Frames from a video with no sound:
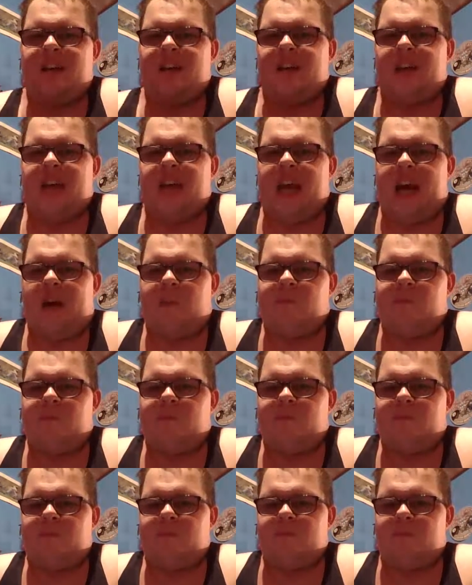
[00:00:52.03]
yeah.
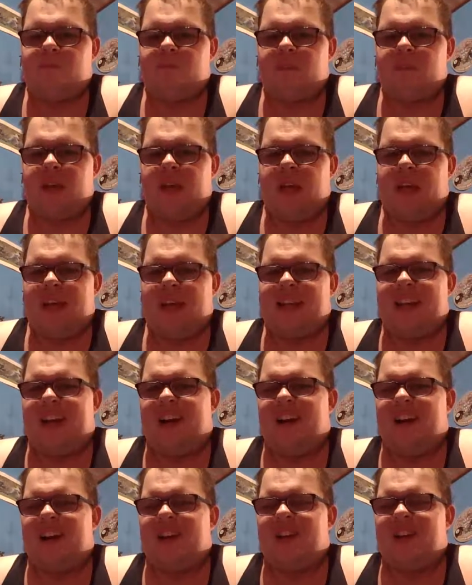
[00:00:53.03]
Taking
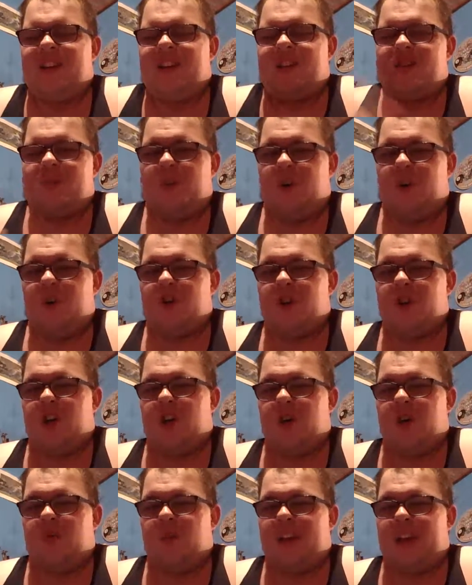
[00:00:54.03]
on Samoa
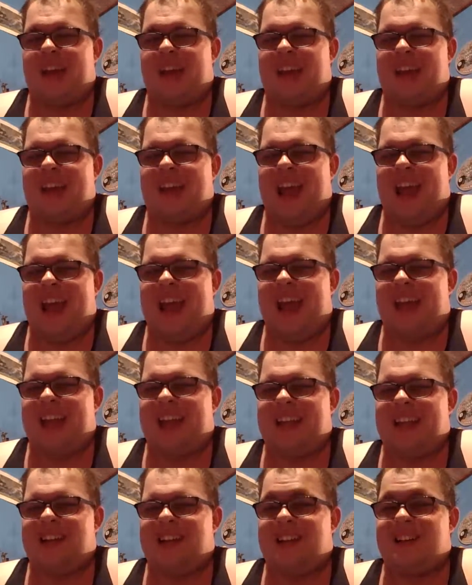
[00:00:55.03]
Joe
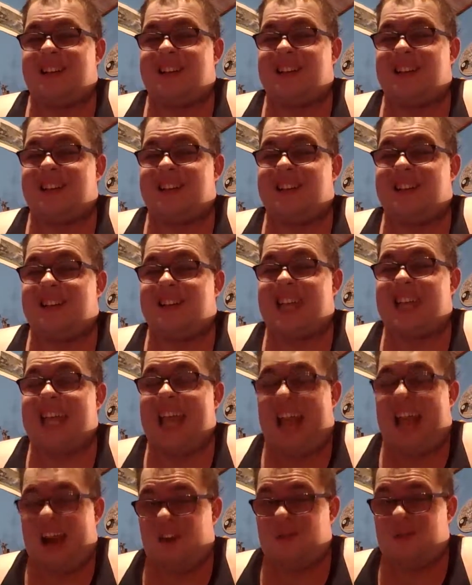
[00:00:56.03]
and the
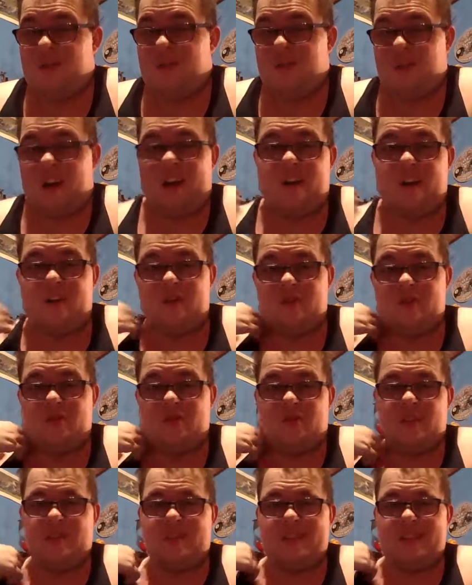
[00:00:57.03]
Outsiders,
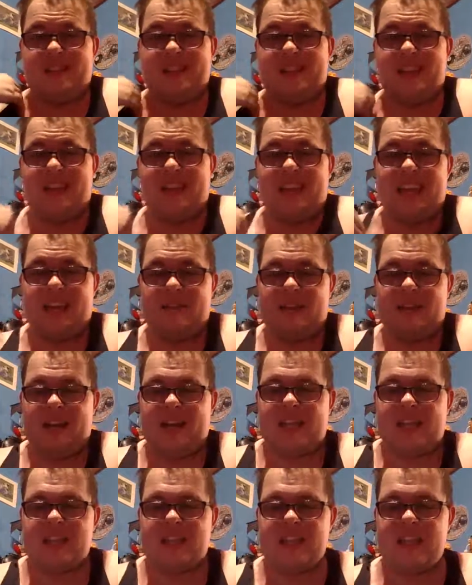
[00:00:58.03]
which was Kevin
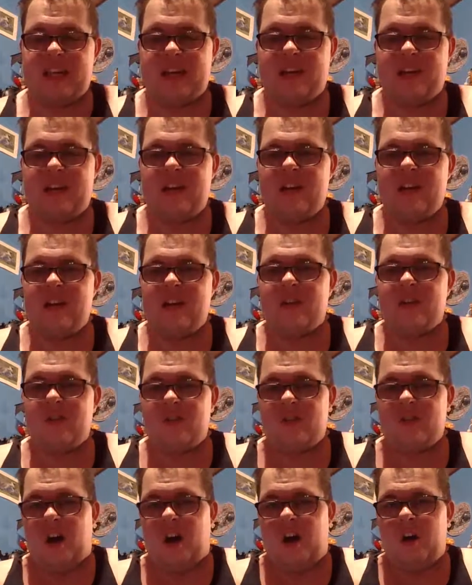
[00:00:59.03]
Nash and
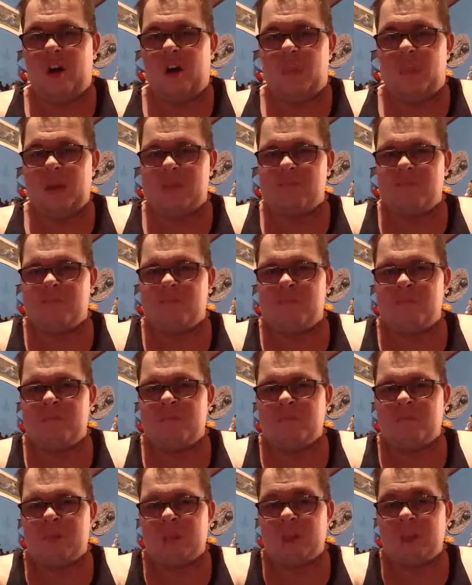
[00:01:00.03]
Scott Hall, but
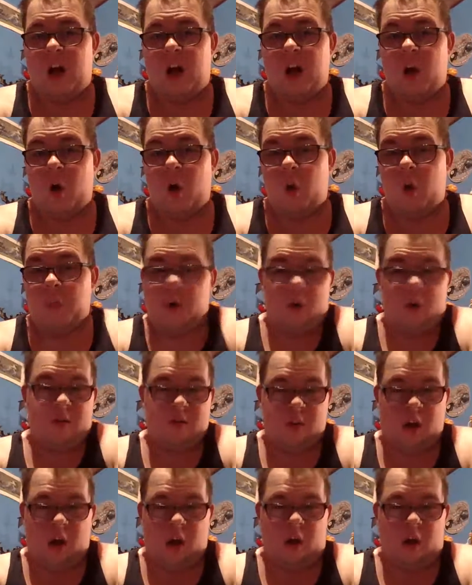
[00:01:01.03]
Scott Hall, Paul
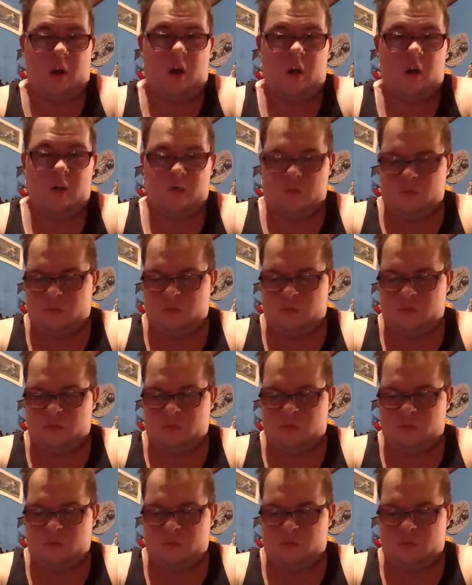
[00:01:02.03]
Scott Hall.